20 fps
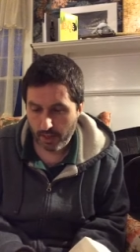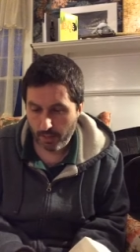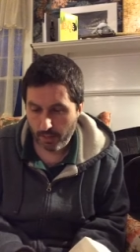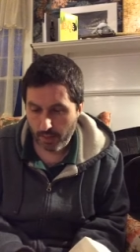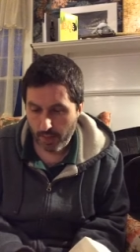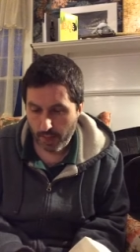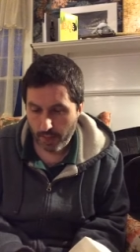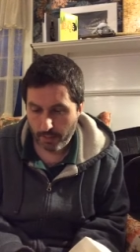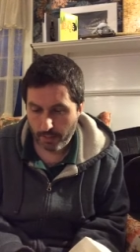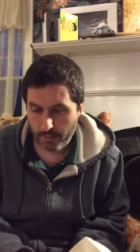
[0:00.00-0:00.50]

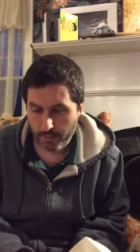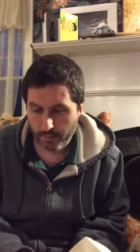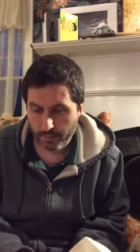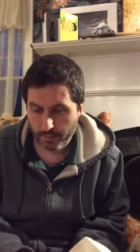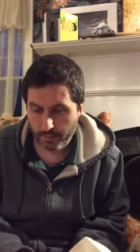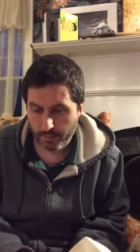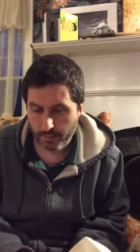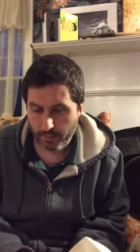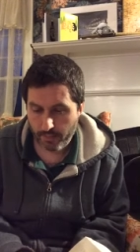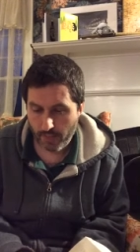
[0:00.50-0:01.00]
But
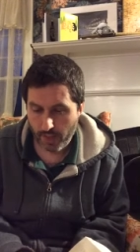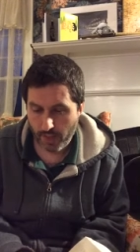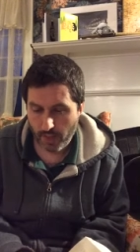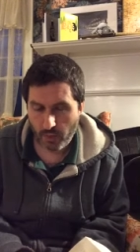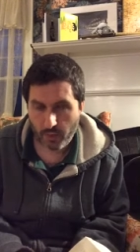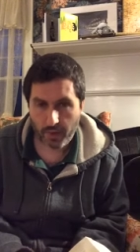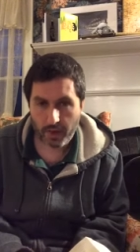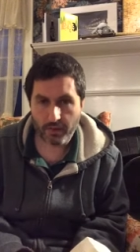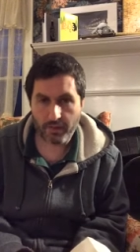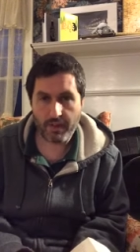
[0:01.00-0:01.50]
I
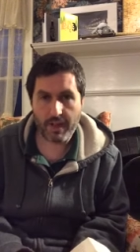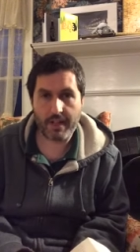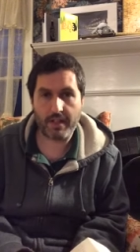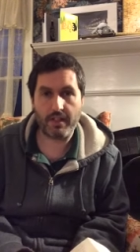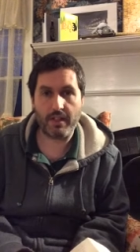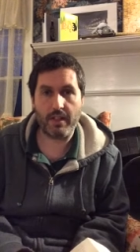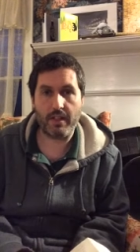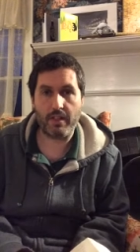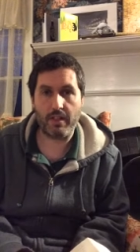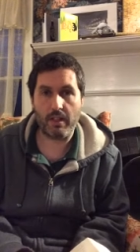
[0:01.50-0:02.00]
don't want to
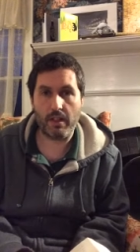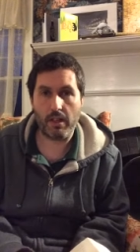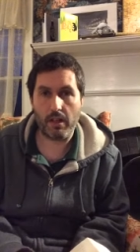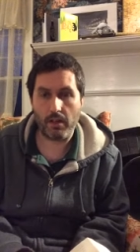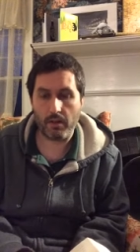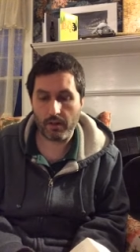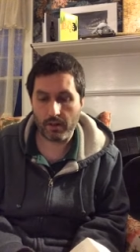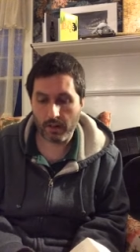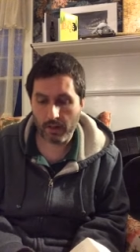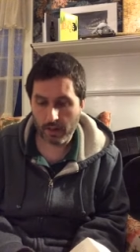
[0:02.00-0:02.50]
face this
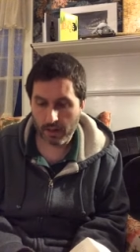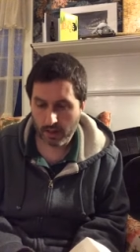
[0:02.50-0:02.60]
alone.